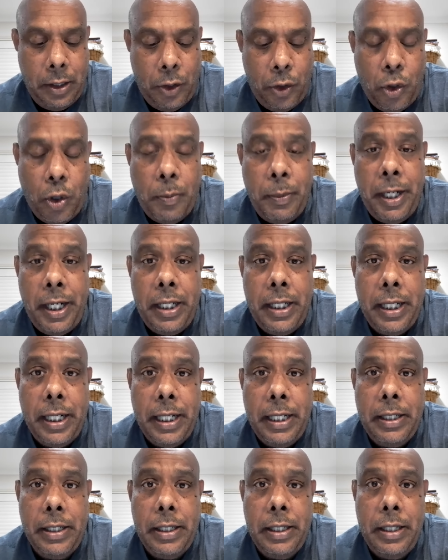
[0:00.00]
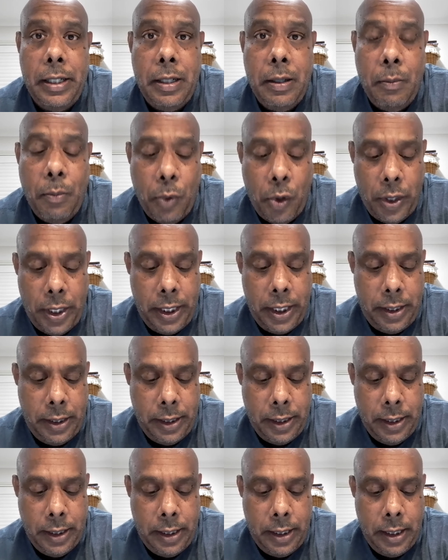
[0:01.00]
communicated,
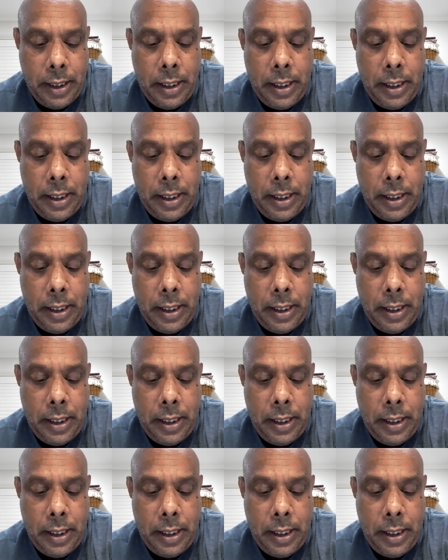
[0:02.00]
monitored,